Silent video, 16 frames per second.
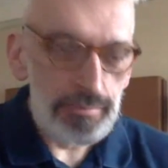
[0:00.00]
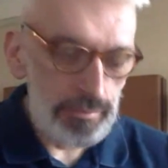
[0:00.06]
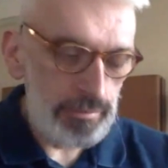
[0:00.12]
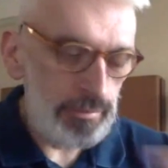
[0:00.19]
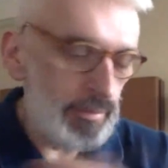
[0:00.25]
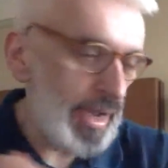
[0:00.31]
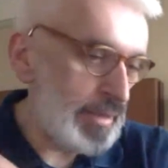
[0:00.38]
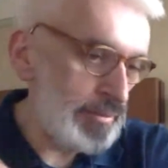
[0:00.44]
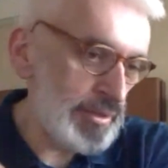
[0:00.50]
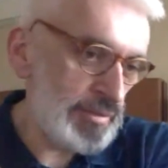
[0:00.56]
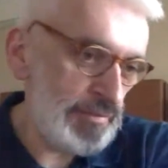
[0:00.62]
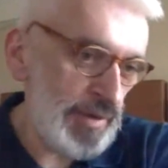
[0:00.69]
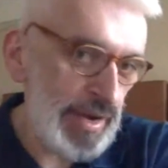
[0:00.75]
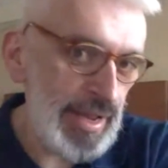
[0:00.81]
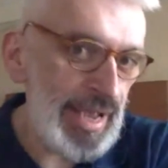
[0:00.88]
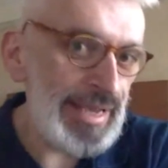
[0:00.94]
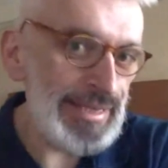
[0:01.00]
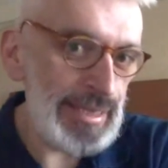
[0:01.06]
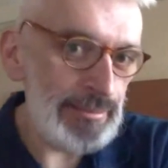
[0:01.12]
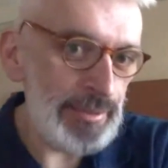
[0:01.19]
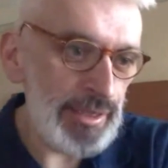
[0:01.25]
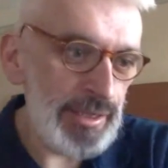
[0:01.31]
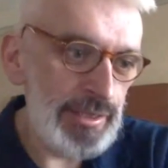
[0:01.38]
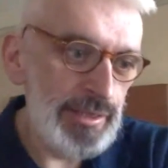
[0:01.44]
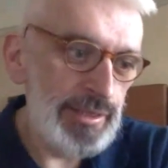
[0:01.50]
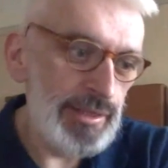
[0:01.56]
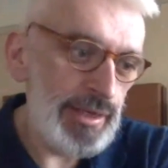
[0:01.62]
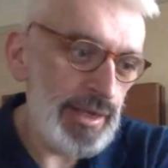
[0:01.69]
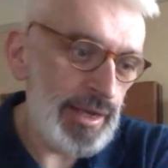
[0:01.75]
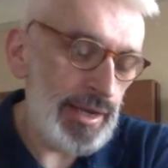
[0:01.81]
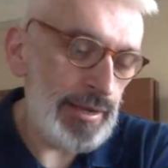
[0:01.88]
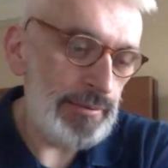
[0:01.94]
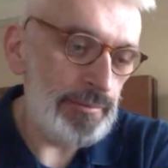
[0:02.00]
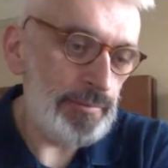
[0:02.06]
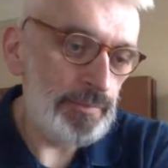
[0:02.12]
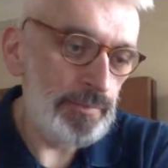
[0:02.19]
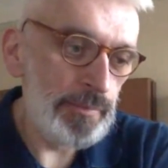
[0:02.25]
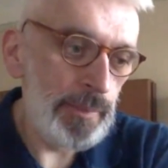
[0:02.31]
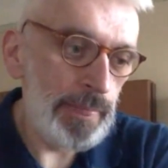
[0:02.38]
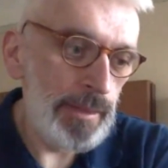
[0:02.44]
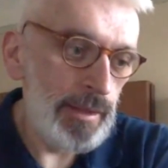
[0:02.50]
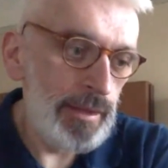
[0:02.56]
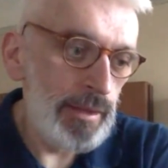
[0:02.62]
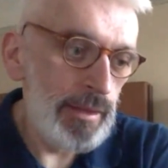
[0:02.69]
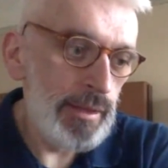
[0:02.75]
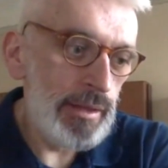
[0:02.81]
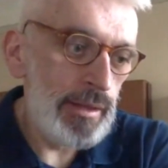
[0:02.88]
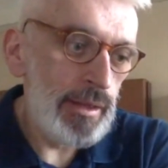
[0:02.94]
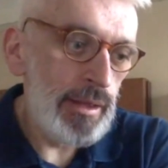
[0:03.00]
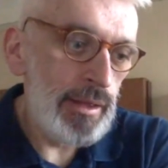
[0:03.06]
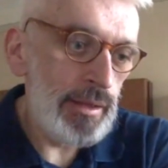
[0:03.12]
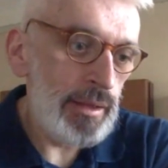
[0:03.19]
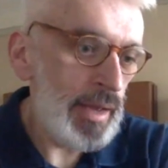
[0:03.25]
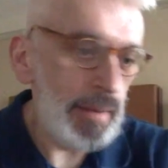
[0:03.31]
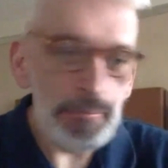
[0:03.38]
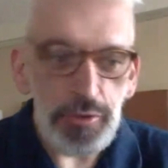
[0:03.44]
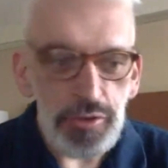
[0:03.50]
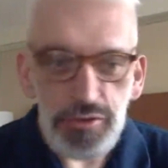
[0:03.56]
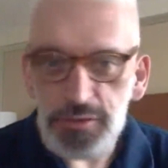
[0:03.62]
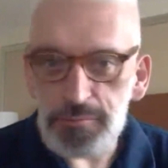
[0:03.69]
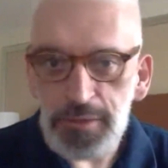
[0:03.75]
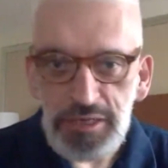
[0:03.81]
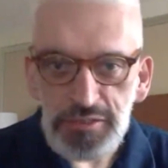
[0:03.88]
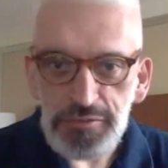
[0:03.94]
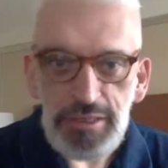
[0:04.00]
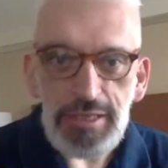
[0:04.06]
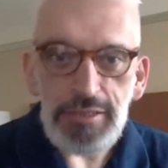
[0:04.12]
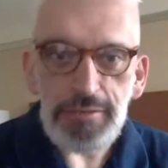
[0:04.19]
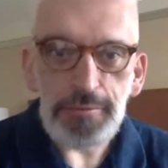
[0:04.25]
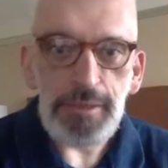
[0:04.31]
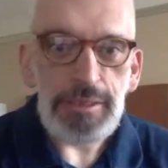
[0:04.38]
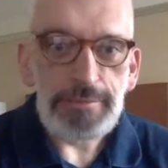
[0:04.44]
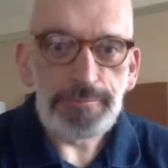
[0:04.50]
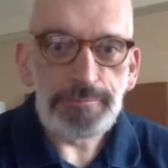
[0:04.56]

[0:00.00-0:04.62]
Mine was very academic, but there's space for that as well.